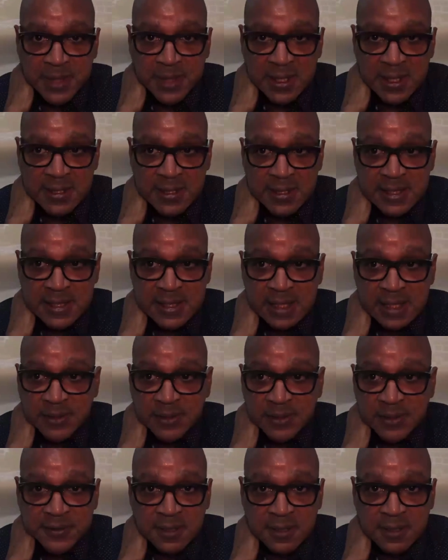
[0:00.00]
stable
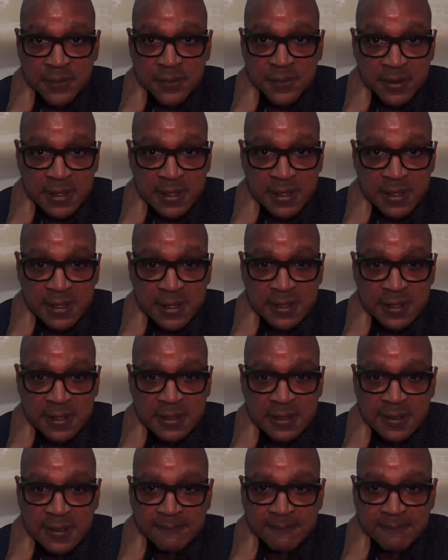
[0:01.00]
for the community
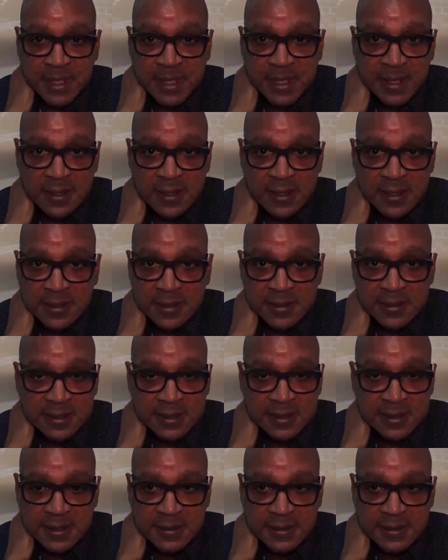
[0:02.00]
and,